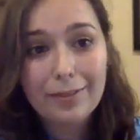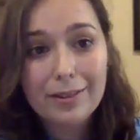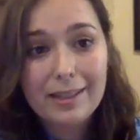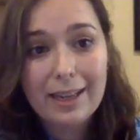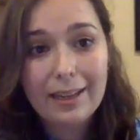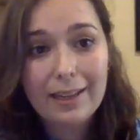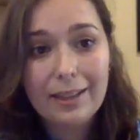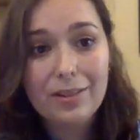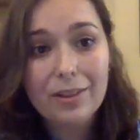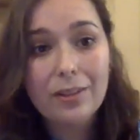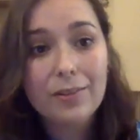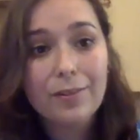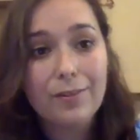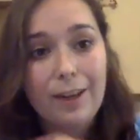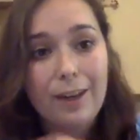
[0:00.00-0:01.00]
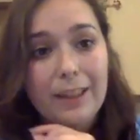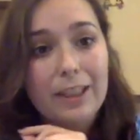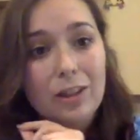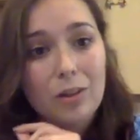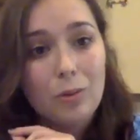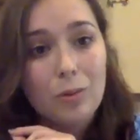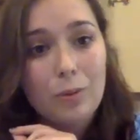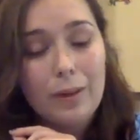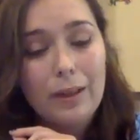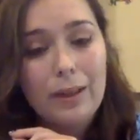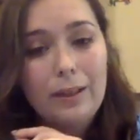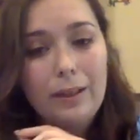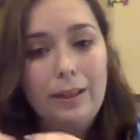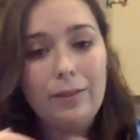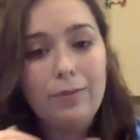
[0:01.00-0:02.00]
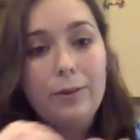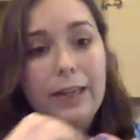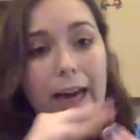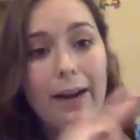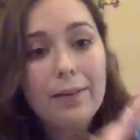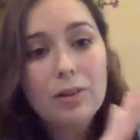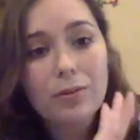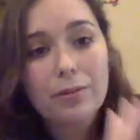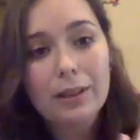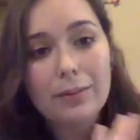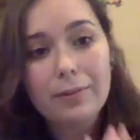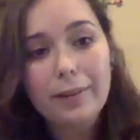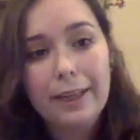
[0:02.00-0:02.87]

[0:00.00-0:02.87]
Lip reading: Is there a funnier, if we have the rhythm